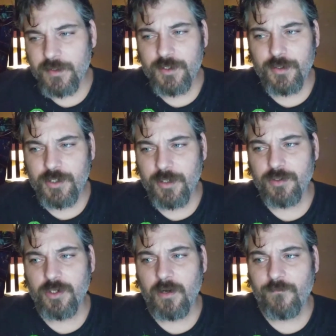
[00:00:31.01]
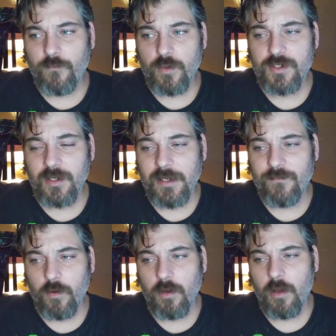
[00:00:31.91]
Two children are forced to leave
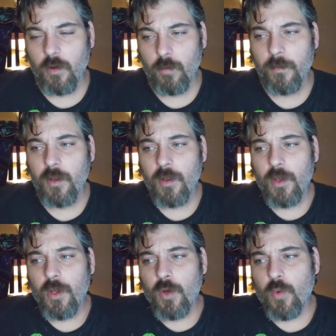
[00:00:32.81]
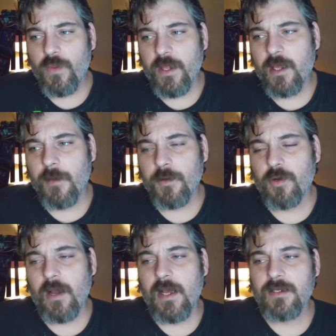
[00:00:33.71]
home when they come
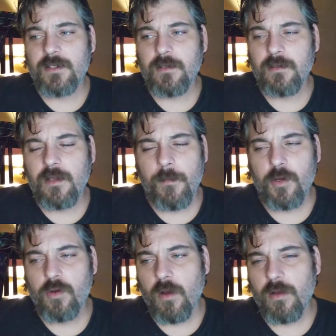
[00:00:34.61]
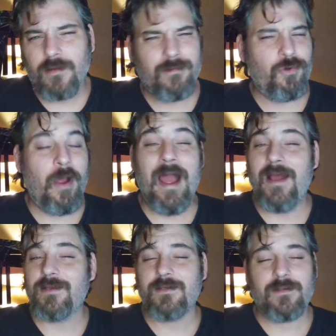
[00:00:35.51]
across come across
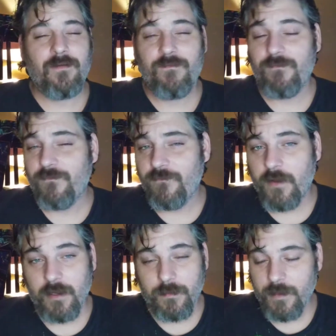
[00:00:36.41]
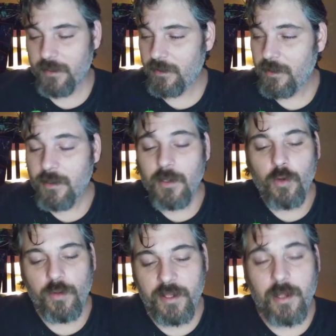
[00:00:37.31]
crashed. Fuck man.
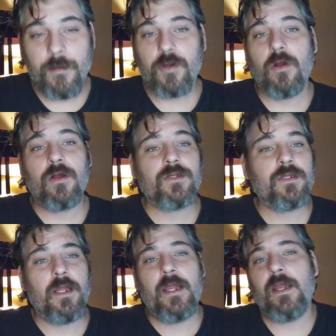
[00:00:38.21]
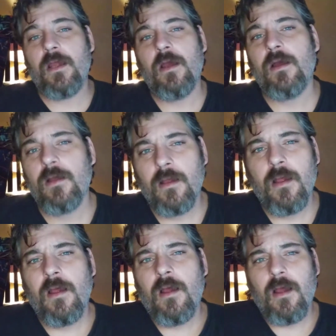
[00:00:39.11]
When they come across a uh,
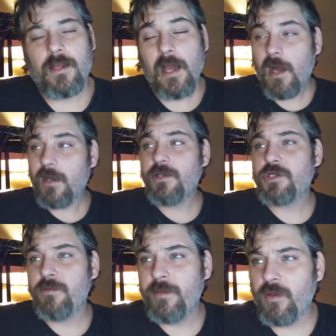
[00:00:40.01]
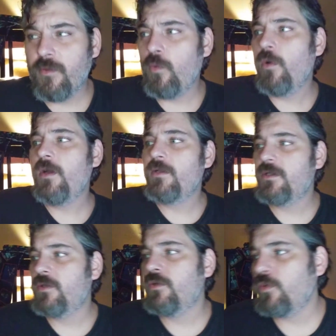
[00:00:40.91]
a cottage in the middle of the
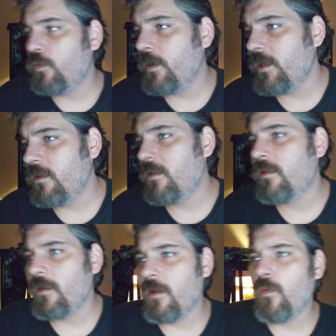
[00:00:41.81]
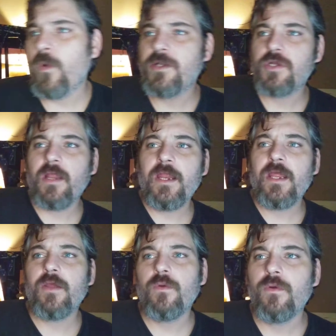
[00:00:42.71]
woods with a witch
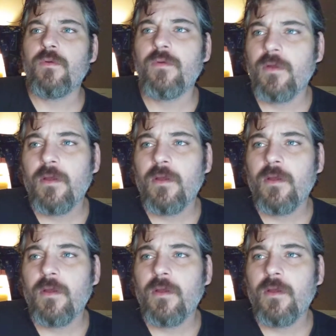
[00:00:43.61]
lady who